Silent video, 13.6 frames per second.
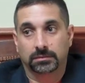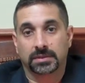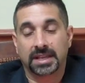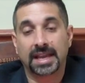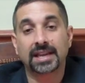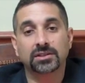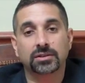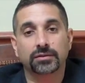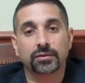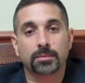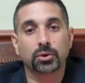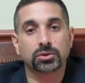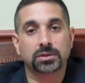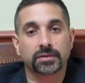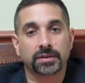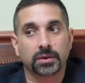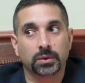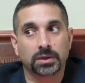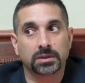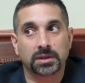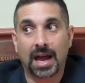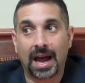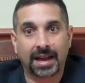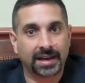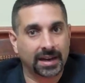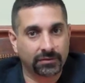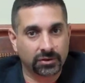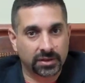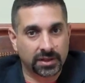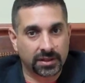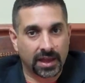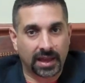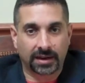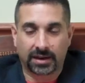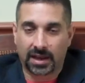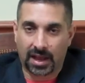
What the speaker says: The answer for most of you is, I never did that.